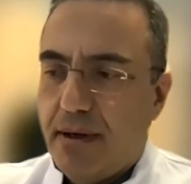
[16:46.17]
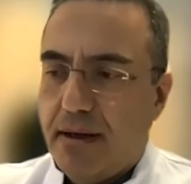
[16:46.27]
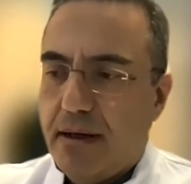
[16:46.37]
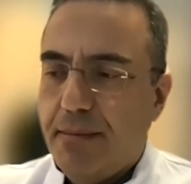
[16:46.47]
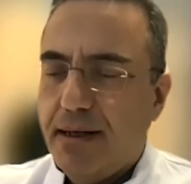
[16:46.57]

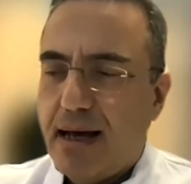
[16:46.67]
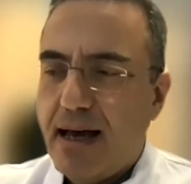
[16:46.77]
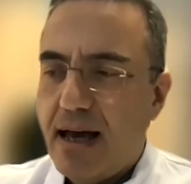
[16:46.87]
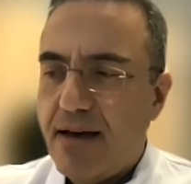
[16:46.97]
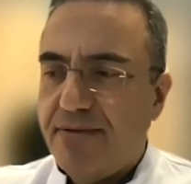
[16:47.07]
I mean, I
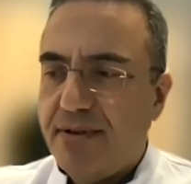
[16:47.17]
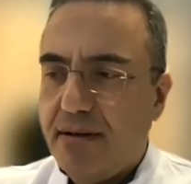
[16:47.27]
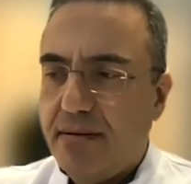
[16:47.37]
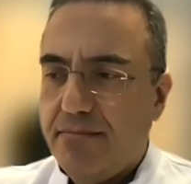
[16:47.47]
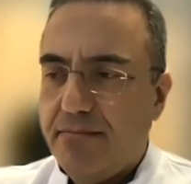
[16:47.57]

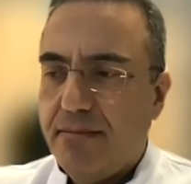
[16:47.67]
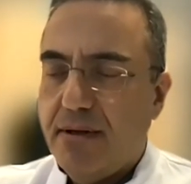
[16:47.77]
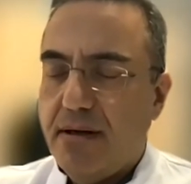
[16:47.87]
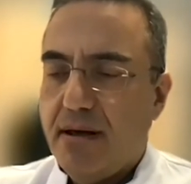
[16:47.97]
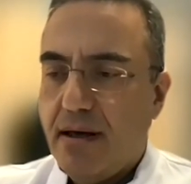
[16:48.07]
haven't
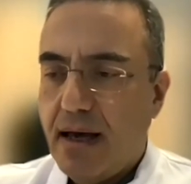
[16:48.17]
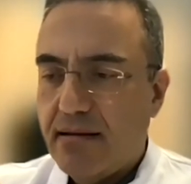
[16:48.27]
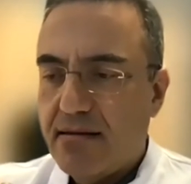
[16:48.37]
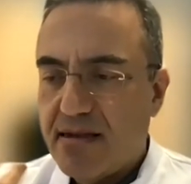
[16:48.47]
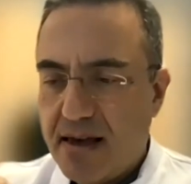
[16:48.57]

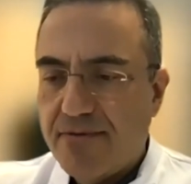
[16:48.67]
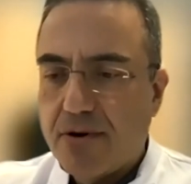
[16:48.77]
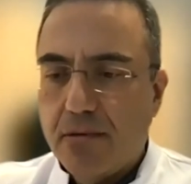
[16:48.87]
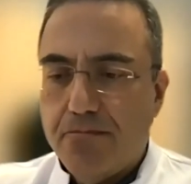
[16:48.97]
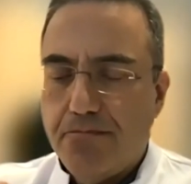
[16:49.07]
had
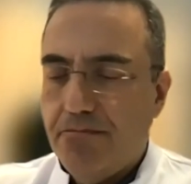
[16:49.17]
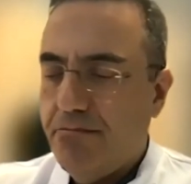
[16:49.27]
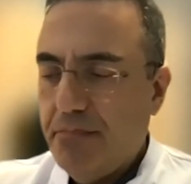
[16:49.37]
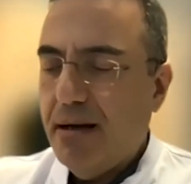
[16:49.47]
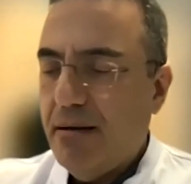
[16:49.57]

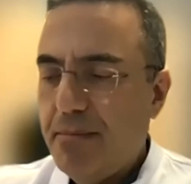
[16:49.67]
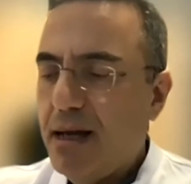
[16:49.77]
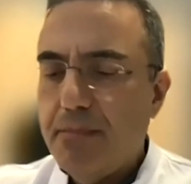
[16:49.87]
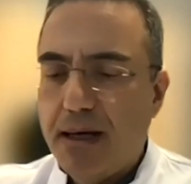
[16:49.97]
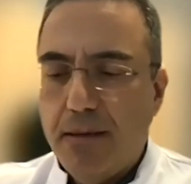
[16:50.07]

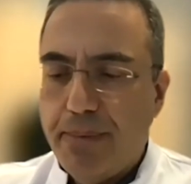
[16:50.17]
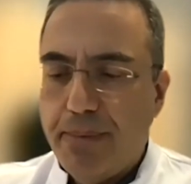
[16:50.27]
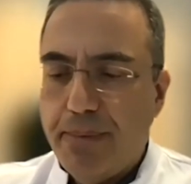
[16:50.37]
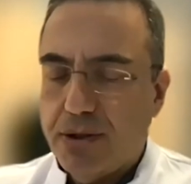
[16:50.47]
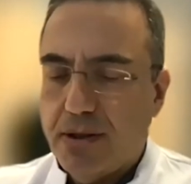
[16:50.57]
many
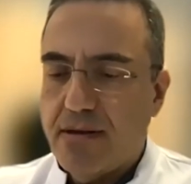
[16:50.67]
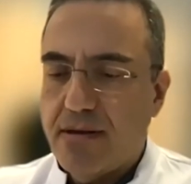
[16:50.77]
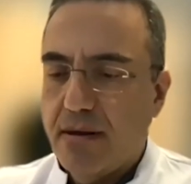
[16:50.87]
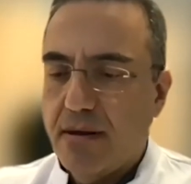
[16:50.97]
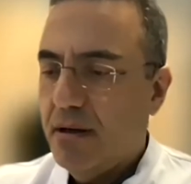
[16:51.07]

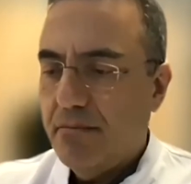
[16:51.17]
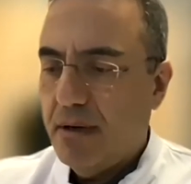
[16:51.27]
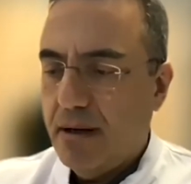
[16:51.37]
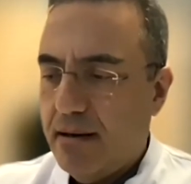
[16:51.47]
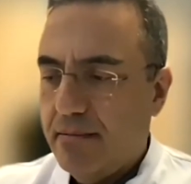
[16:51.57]
patients
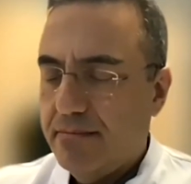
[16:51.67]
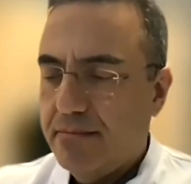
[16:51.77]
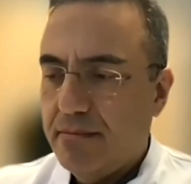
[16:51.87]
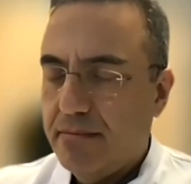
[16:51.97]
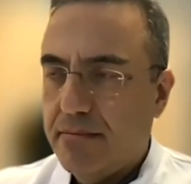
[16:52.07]

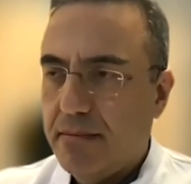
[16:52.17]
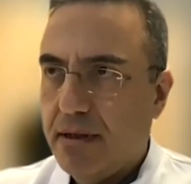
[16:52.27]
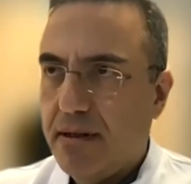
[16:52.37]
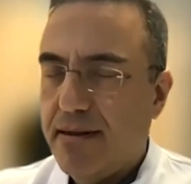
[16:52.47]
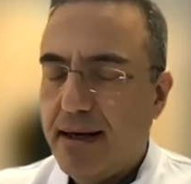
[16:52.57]

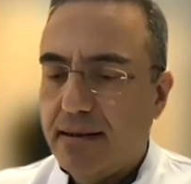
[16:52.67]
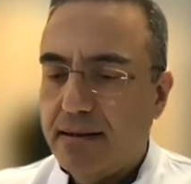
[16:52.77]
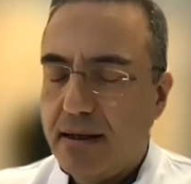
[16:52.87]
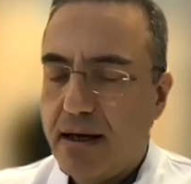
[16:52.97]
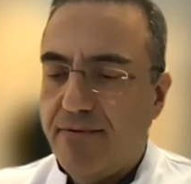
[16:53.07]
that
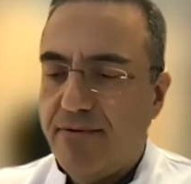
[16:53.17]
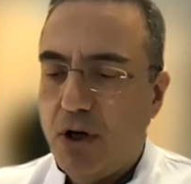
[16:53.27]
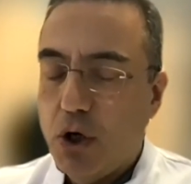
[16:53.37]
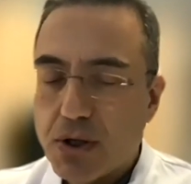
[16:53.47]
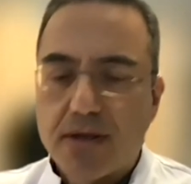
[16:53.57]
have
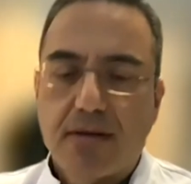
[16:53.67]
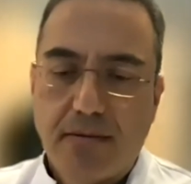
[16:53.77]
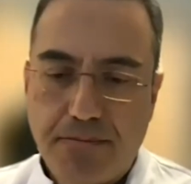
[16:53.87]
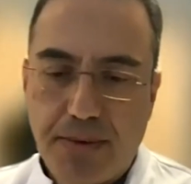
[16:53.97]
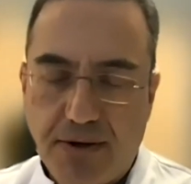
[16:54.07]
lost
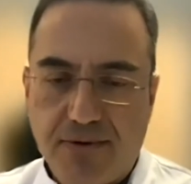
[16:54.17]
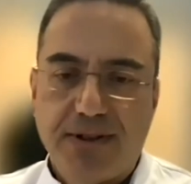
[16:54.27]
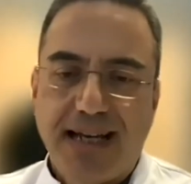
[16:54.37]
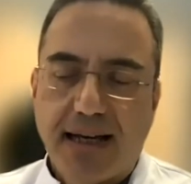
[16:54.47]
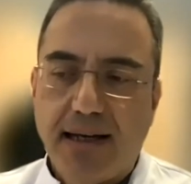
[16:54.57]

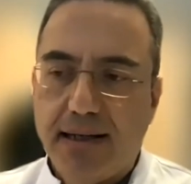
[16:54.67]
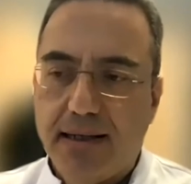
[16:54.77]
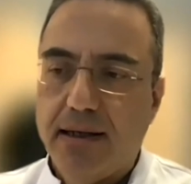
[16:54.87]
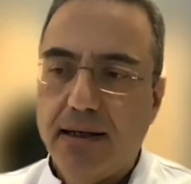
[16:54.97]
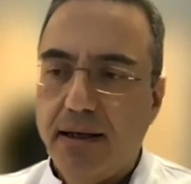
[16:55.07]

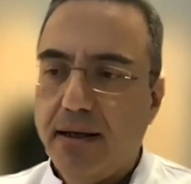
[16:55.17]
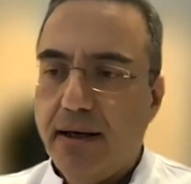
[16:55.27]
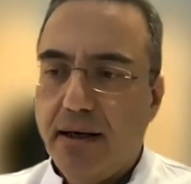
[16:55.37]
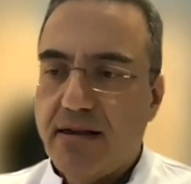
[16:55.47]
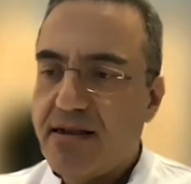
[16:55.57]
perfluorodecaline
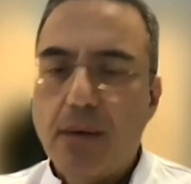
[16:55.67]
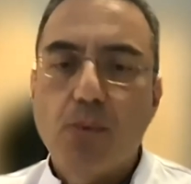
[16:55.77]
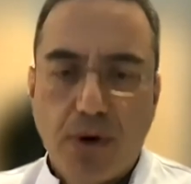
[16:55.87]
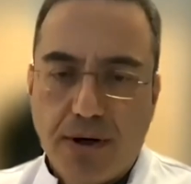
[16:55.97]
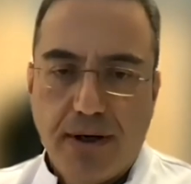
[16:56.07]

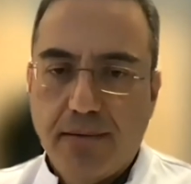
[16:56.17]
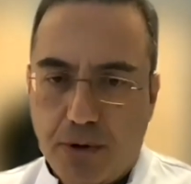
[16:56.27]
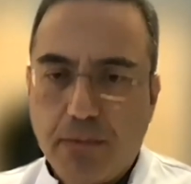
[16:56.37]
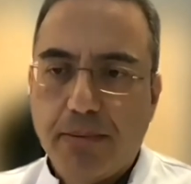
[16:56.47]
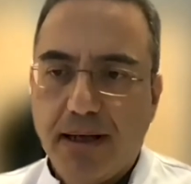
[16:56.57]
somewhere,
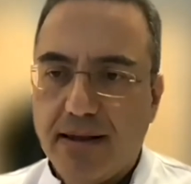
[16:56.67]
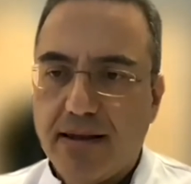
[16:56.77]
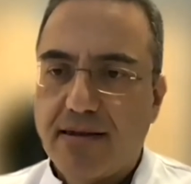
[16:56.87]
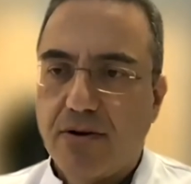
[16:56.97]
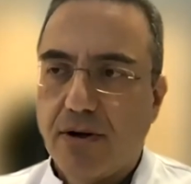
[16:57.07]
probably in the
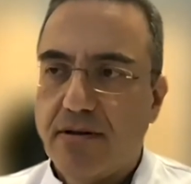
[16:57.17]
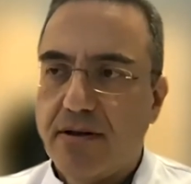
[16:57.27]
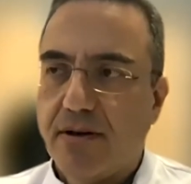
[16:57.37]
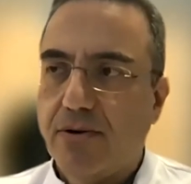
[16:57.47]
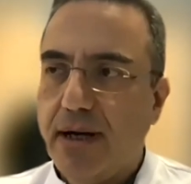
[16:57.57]

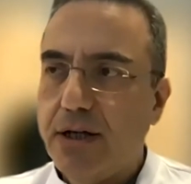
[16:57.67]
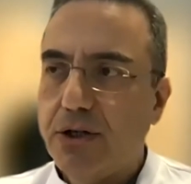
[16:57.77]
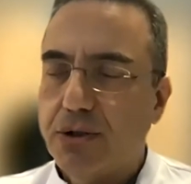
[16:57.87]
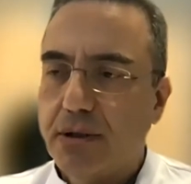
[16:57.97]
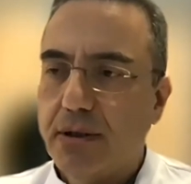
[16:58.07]

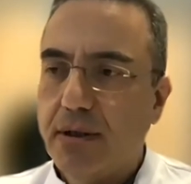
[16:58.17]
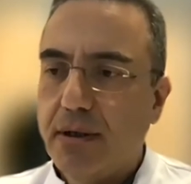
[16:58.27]
circulation,